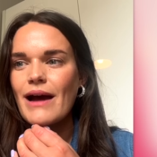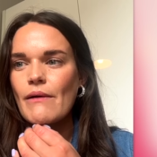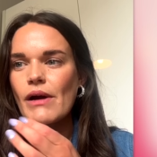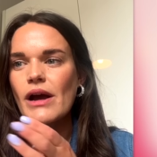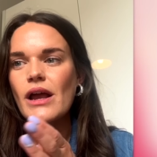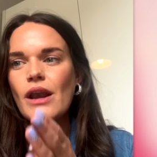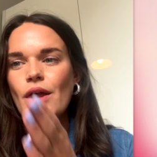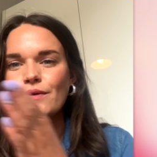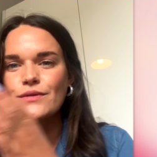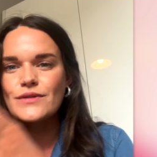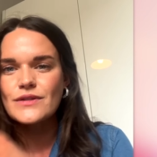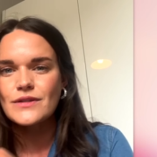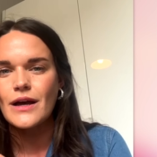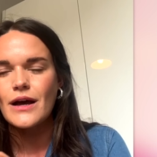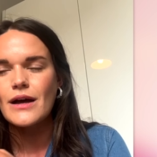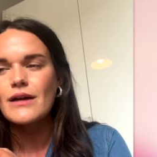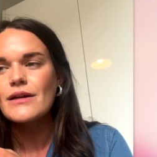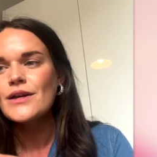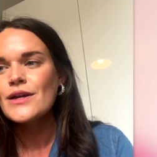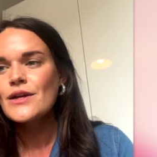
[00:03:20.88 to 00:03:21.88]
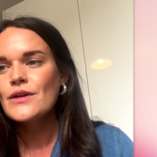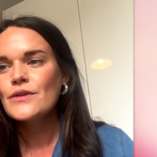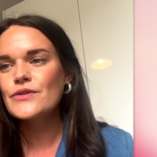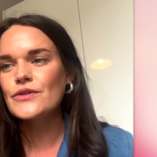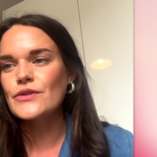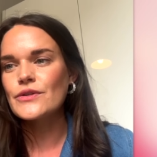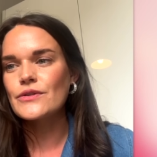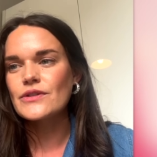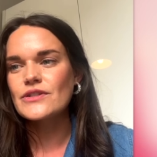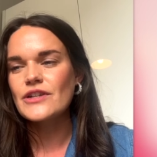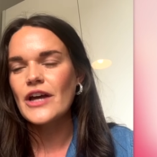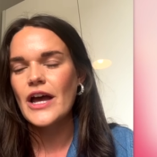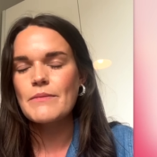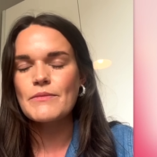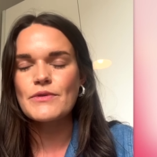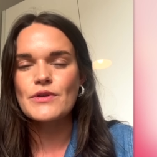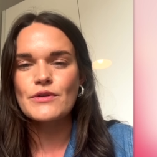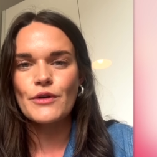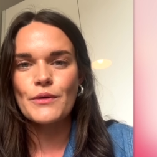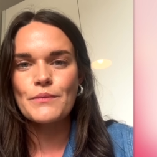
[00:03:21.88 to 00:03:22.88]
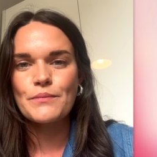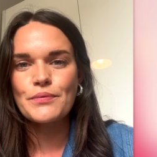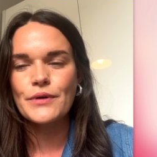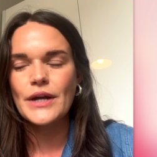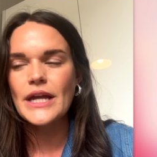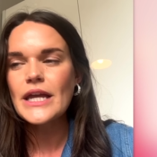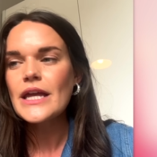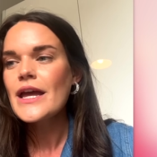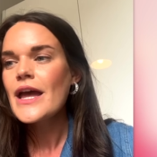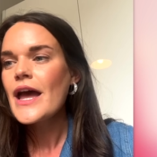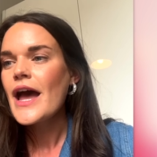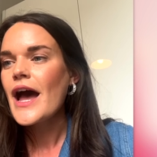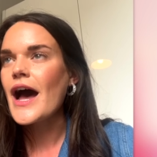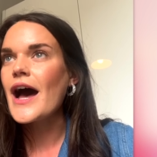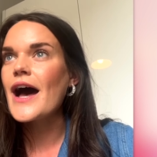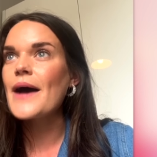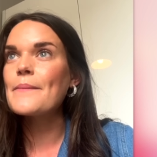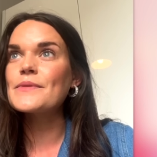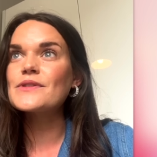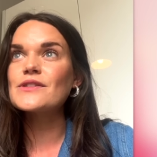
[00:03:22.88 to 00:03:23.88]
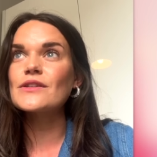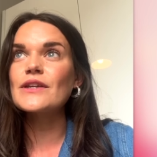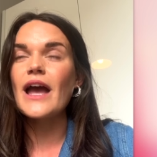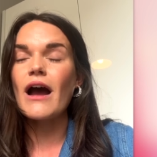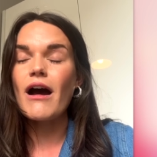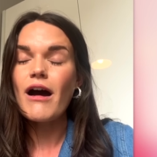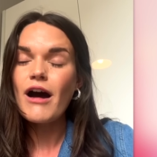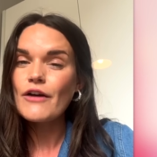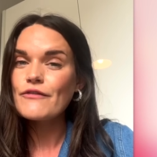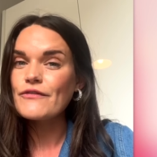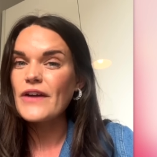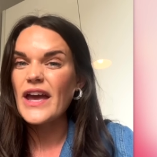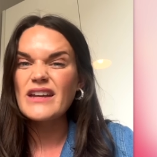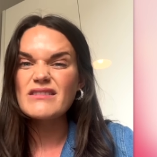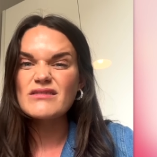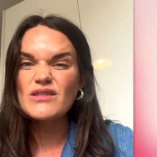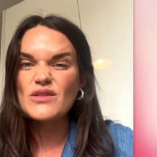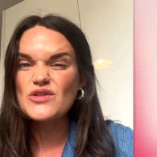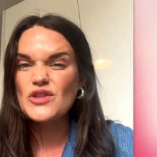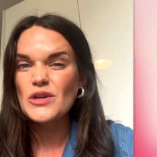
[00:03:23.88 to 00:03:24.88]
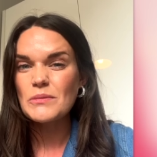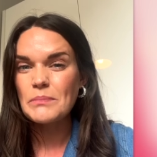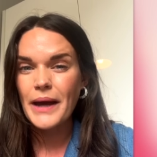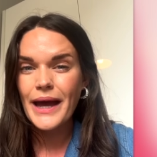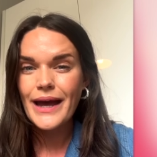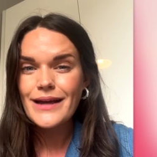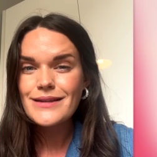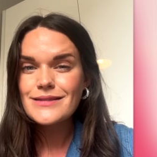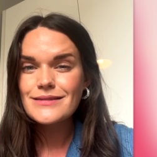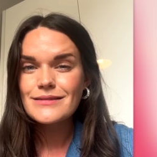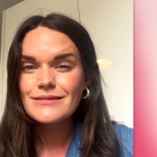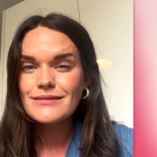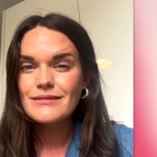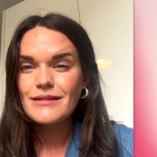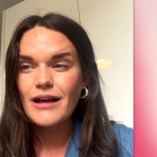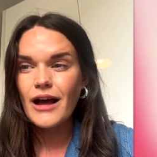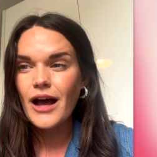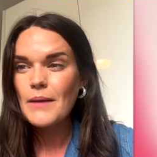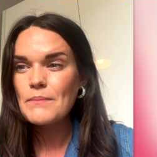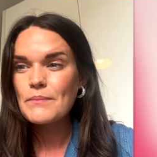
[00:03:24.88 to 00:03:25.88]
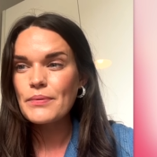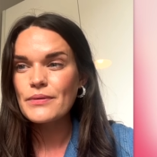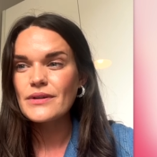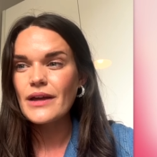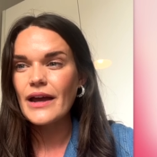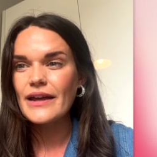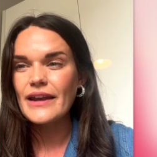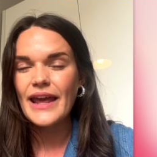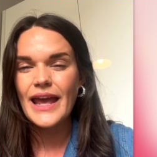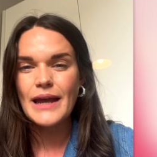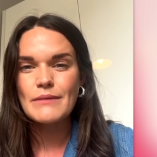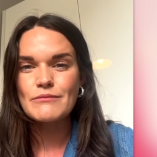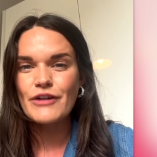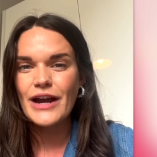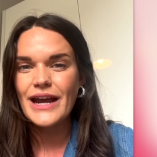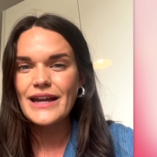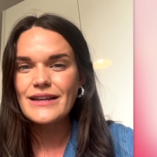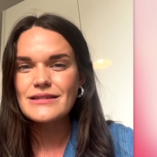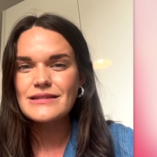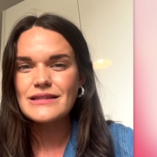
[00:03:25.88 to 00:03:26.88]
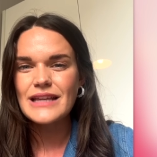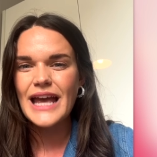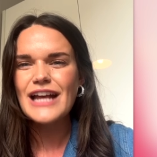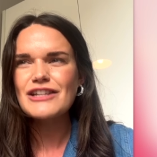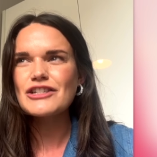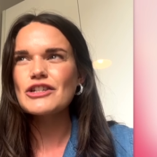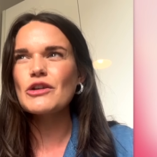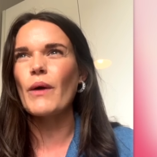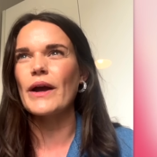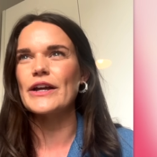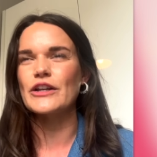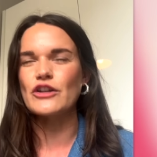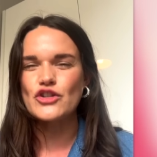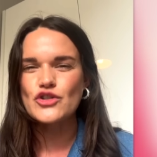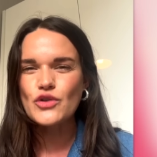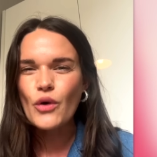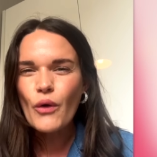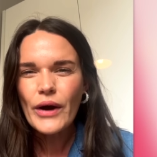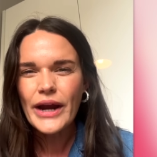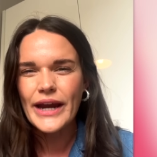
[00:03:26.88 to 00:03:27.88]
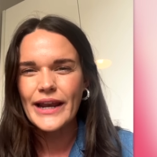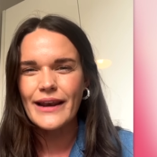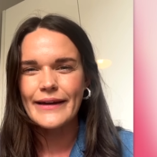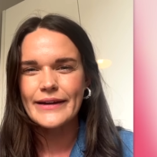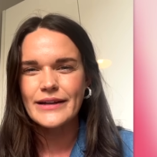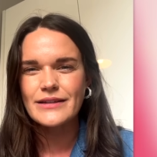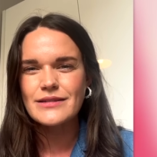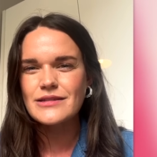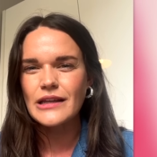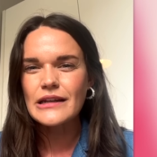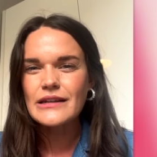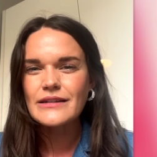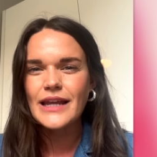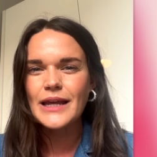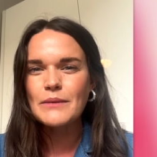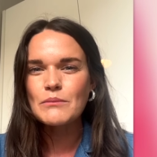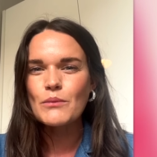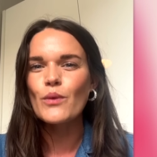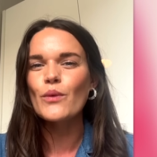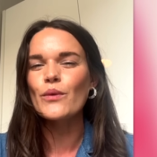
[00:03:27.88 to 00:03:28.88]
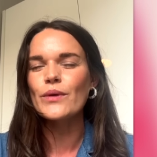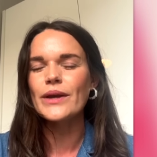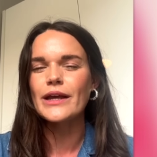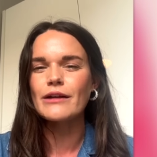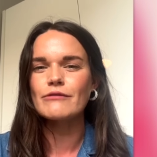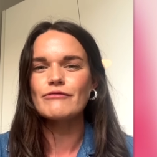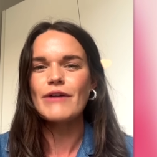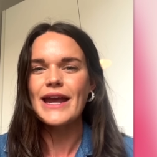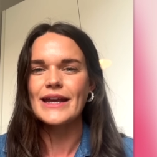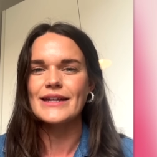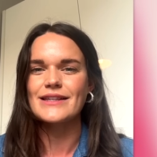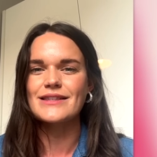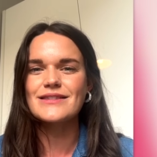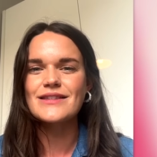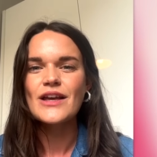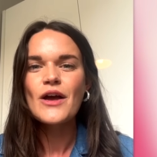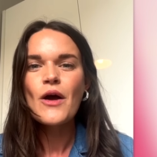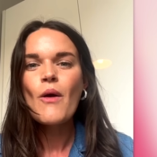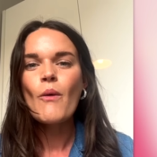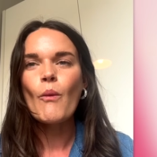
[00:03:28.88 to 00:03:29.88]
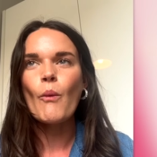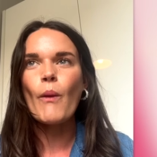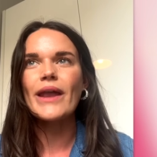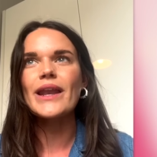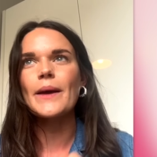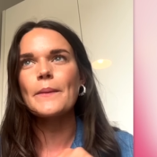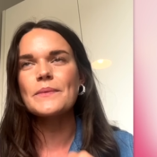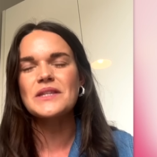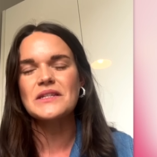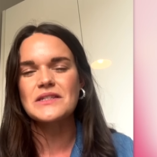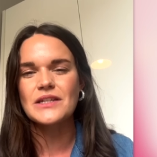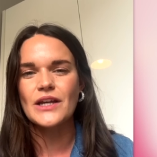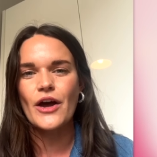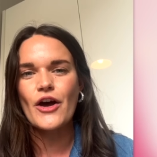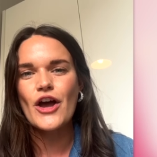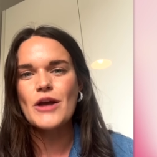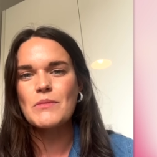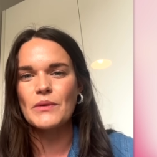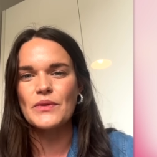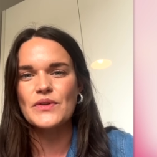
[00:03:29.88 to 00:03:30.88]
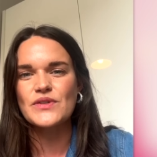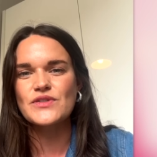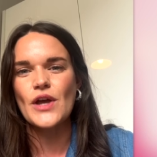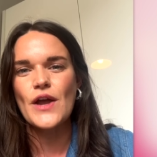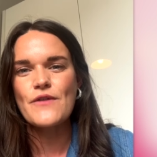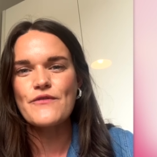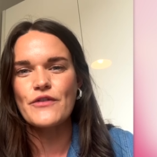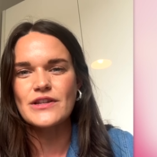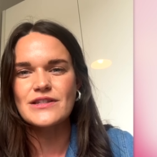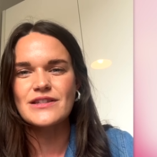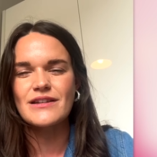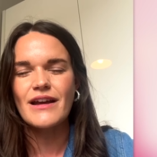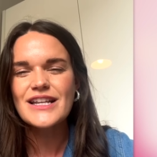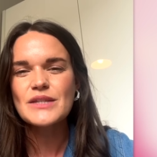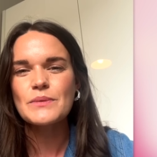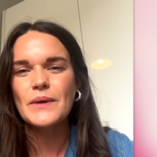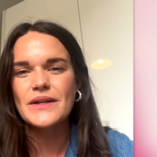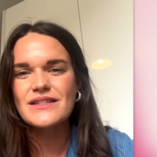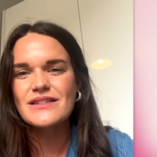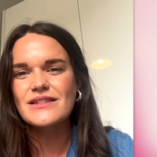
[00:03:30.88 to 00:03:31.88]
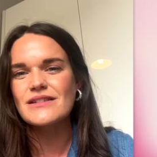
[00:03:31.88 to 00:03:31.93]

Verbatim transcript: hour closer to the time of the Grand Prix. Um, so yeah, half eight, not too bad. Up 9 a.m. race. I actually quite enjoy like a Sunday morning race when I'm sitting at home on the sofa. It's a nice way to